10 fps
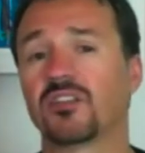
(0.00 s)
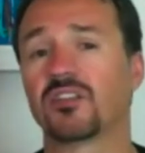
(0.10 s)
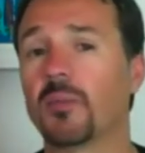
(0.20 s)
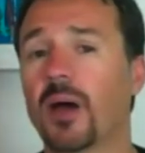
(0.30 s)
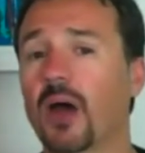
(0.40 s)

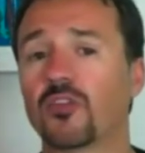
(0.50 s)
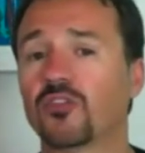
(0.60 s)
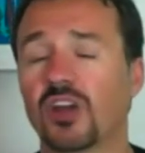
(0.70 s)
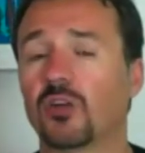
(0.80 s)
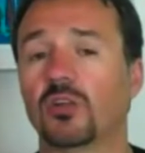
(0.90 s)
some other
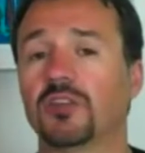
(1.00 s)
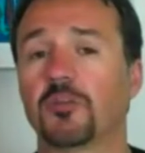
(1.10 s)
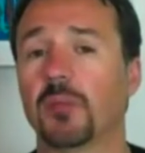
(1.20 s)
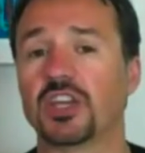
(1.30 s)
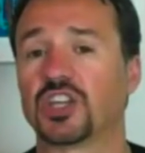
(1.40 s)
general
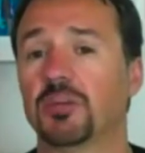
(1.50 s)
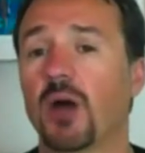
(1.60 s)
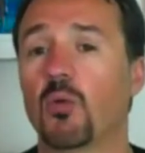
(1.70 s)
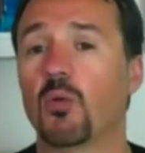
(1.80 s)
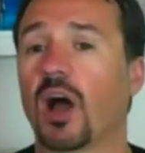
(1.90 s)
information
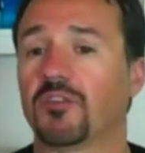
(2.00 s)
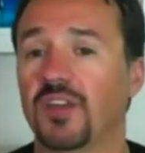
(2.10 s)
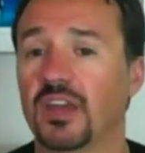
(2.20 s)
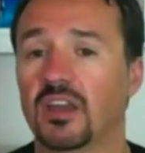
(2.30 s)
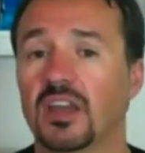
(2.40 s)
about
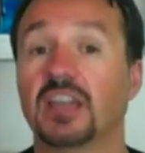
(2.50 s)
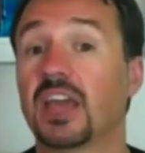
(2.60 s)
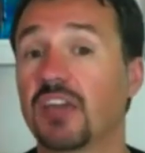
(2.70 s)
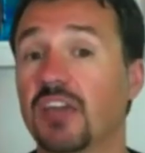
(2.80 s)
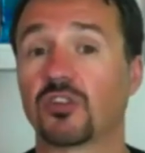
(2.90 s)
WildFit in
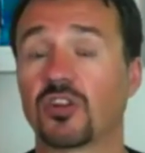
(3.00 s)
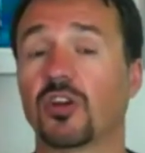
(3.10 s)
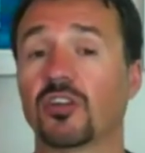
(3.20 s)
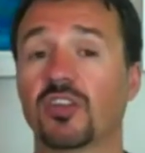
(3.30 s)
case you're curious.